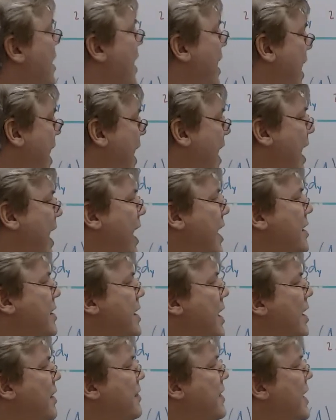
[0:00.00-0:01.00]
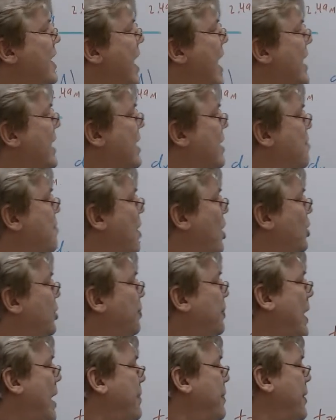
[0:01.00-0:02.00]
And then I can
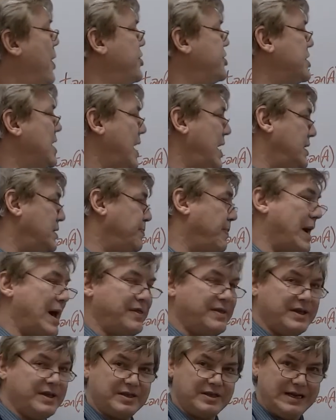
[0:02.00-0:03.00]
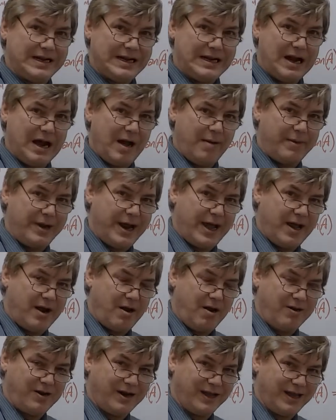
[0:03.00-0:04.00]
multiply both sides by this denominator
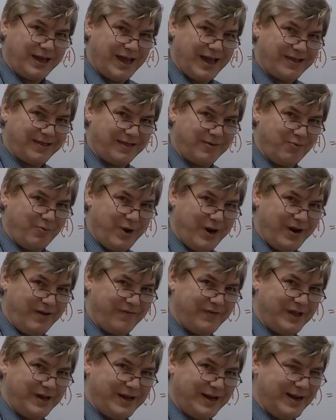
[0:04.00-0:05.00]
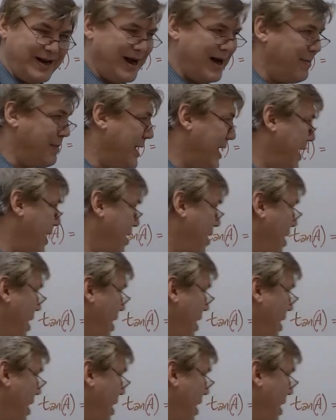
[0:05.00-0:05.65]
to get rid of the denominator